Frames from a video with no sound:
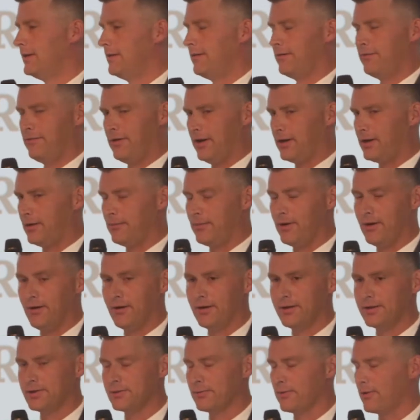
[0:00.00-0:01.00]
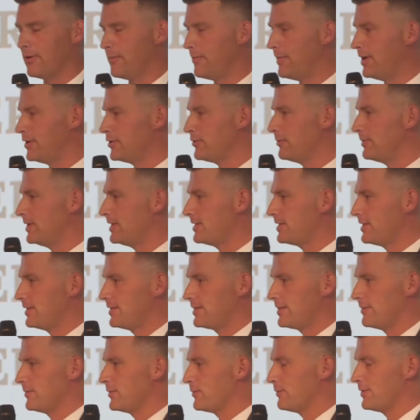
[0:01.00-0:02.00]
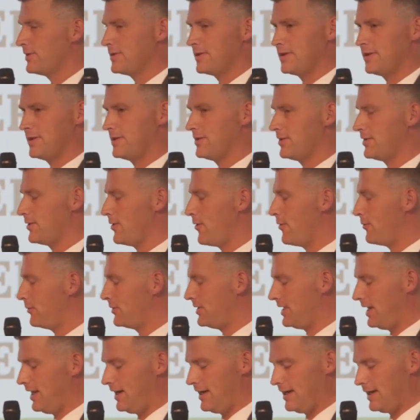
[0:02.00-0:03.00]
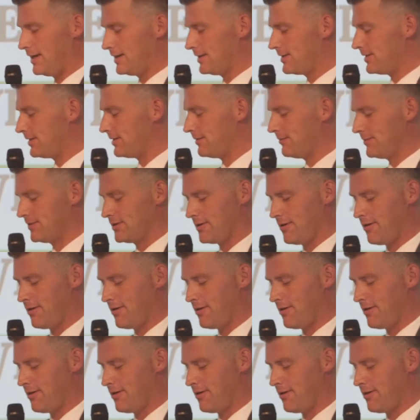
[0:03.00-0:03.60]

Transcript: fucking Americans with our measurement systems, we're so idiots.